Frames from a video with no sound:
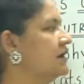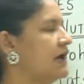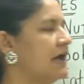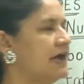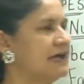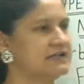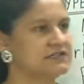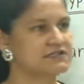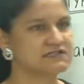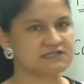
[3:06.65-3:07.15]

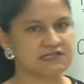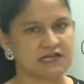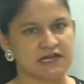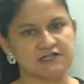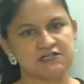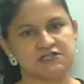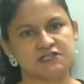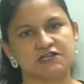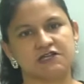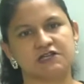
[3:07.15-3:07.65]
And
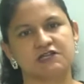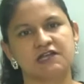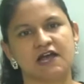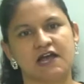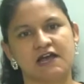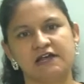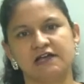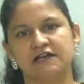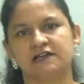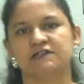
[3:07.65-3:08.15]
such a
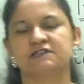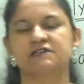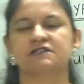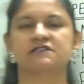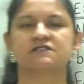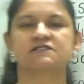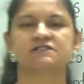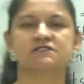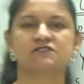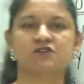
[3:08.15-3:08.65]
diet
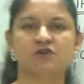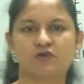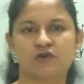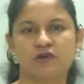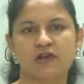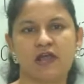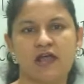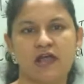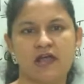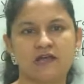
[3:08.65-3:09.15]
is
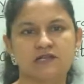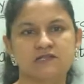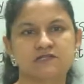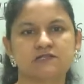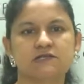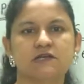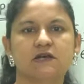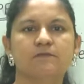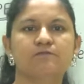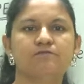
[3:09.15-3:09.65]
known
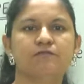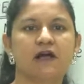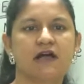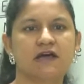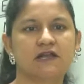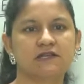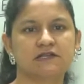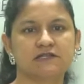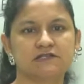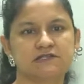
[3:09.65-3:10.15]
as a
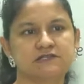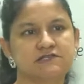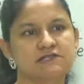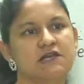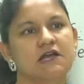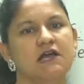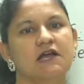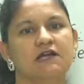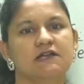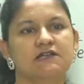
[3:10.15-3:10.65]
balanced
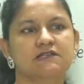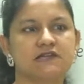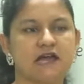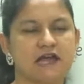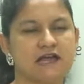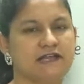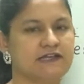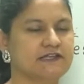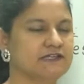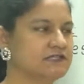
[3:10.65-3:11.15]

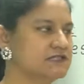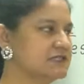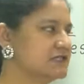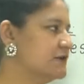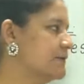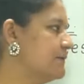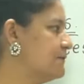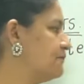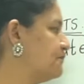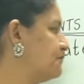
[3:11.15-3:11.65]

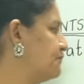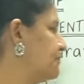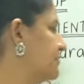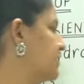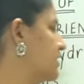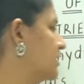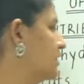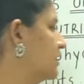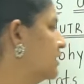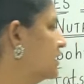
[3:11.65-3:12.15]
diet.
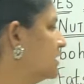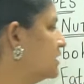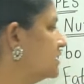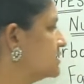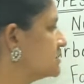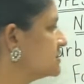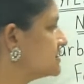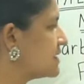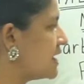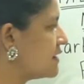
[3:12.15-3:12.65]

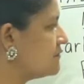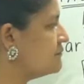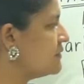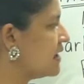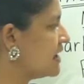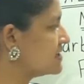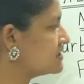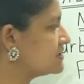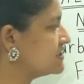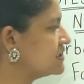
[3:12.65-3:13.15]
Some
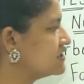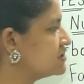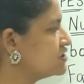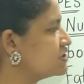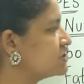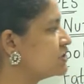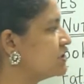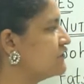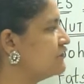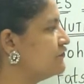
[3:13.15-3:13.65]

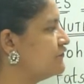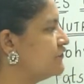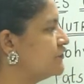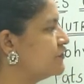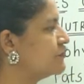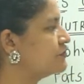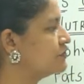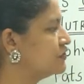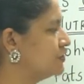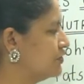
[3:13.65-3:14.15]
essential
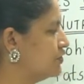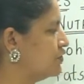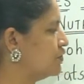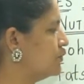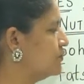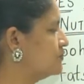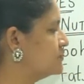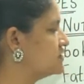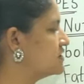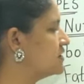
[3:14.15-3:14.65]
food
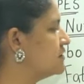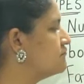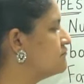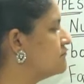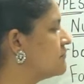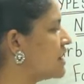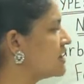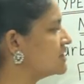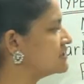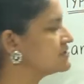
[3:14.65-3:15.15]
groups
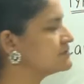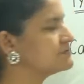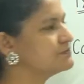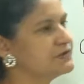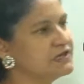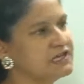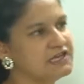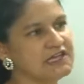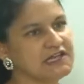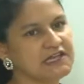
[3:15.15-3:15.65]
must
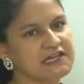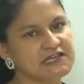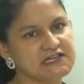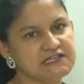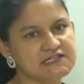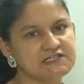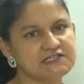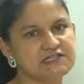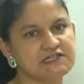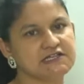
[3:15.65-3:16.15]
be
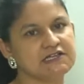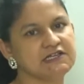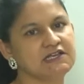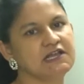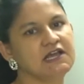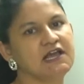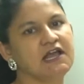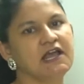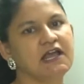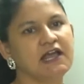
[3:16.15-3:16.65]
eaten
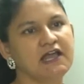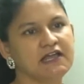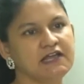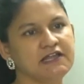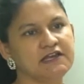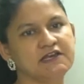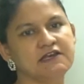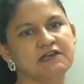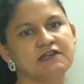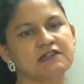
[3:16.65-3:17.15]

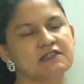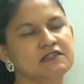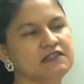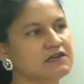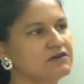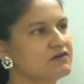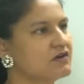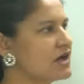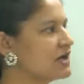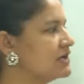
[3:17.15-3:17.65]
in
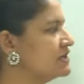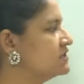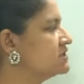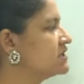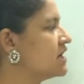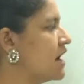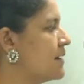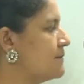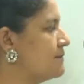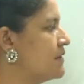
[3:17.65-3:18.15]
the right
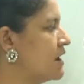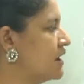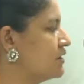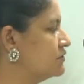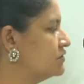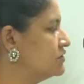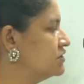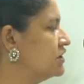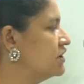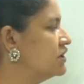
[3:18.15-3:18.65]

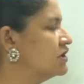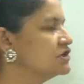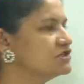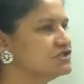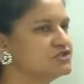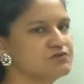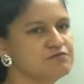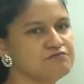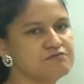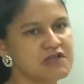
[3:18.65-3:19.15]
amount
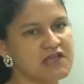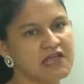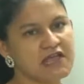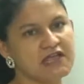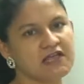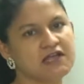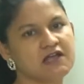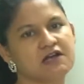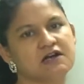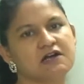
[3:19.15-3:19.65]
to
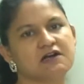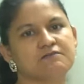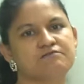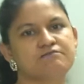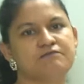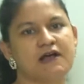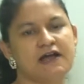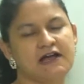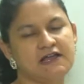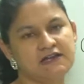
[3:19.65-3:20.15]
make a
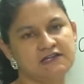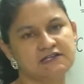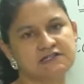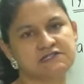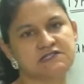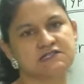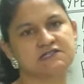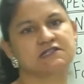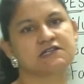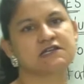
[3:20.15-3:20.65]

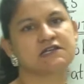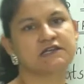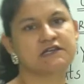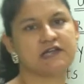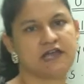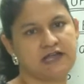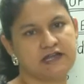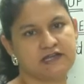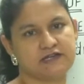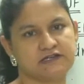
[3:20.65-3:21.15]
balanced
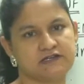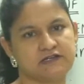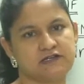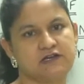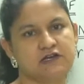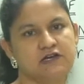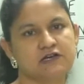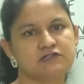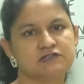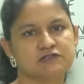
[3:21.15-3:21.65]
diet.
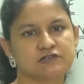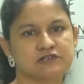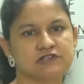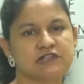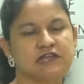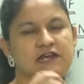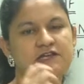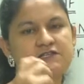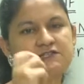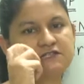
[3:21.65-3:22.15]
So
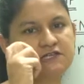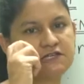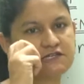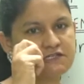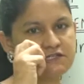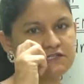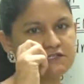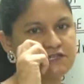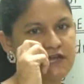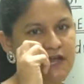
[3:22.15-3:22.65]
there are
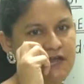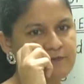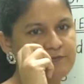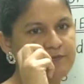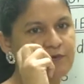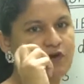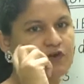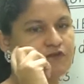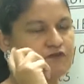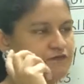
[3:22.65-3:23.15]
certain
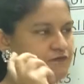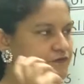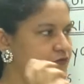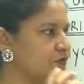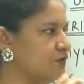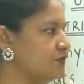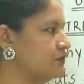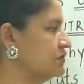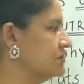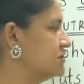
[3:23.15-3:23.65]
type of
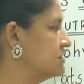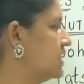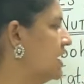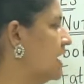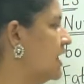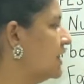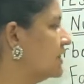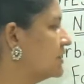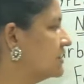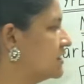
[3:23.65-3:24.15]
foods
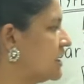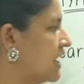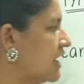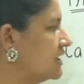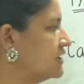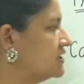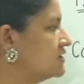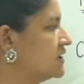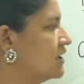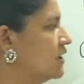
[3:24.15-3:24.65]

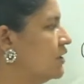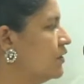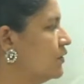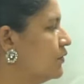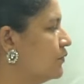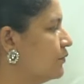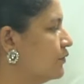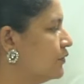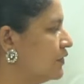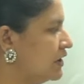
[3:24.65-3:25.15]
that
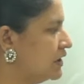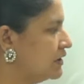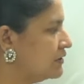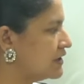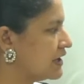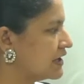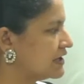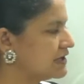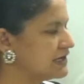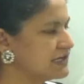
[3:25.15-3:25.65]

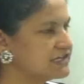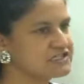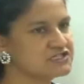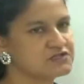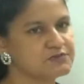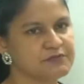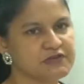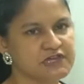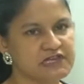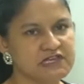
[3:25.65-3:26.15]
needs
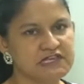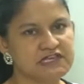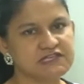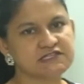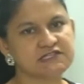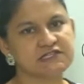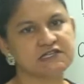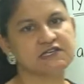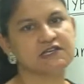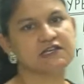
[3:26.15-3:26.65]
to be
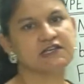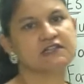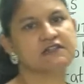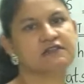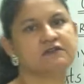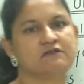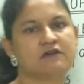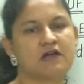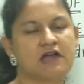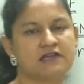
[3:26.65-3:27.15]
eaten in
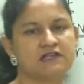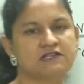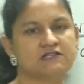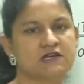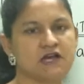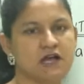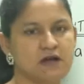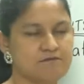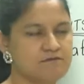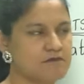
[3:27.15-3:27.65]
the right
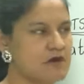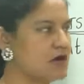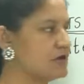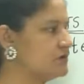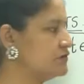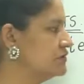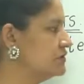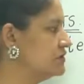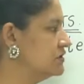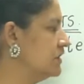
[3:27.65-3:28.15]

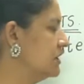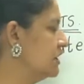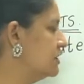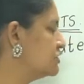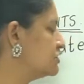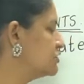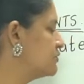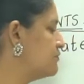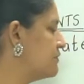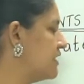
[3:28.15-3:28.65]
amount
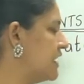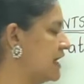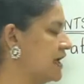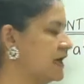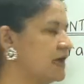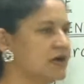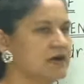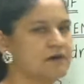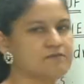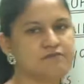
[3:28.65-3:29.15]
to
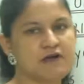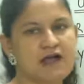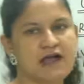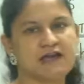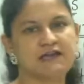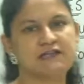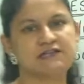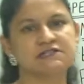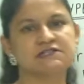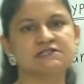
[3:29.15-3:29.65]
make a
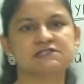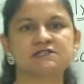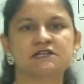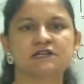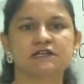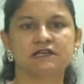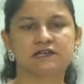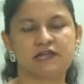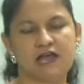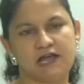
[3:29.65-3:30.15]
balanced
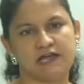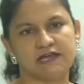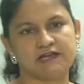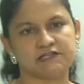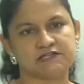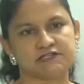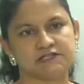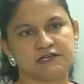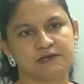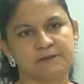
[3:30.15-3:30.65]

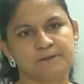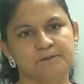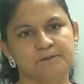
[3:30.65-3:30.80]
diet.